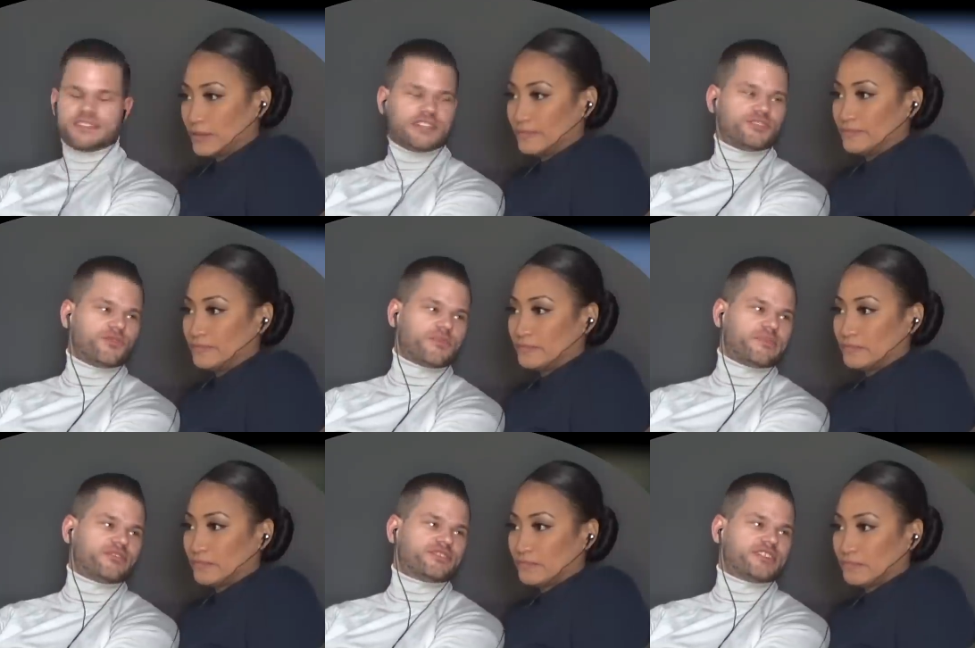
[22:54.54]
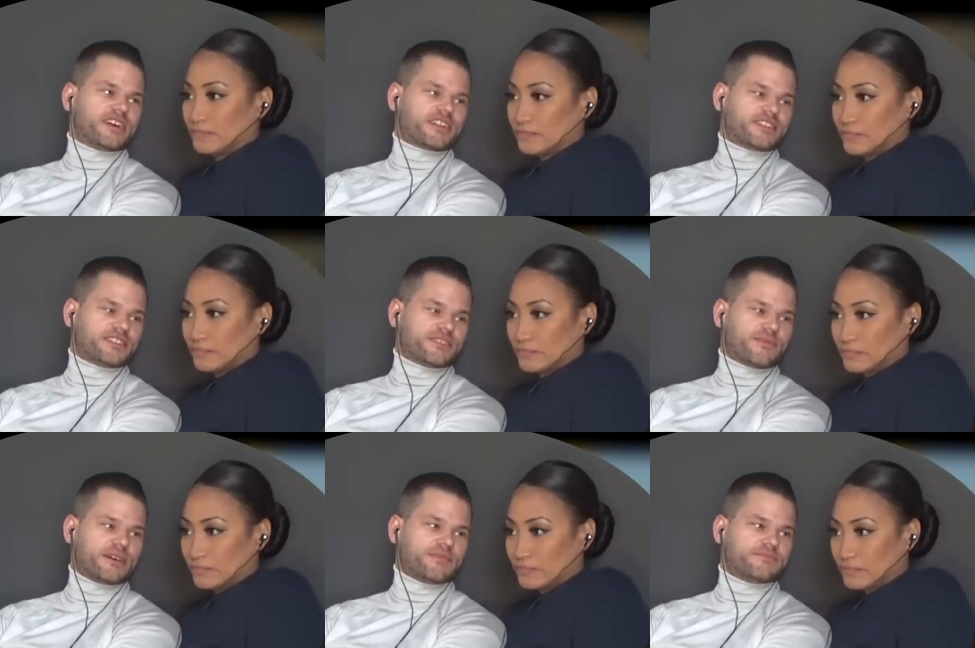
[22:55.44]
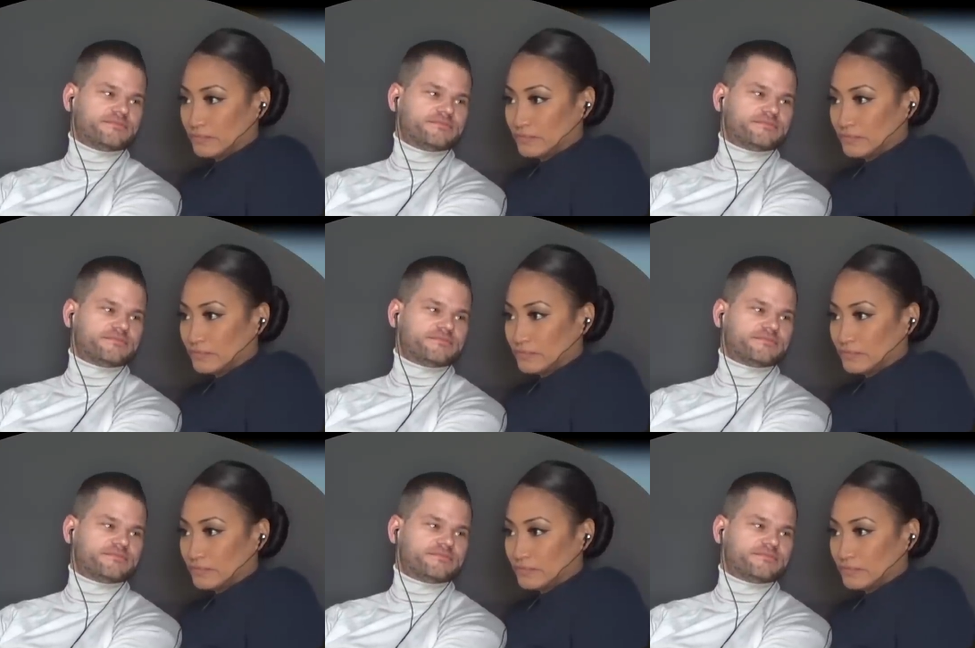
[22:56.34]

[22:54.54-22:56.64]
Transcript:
Speaker 1: And that's your personality as well.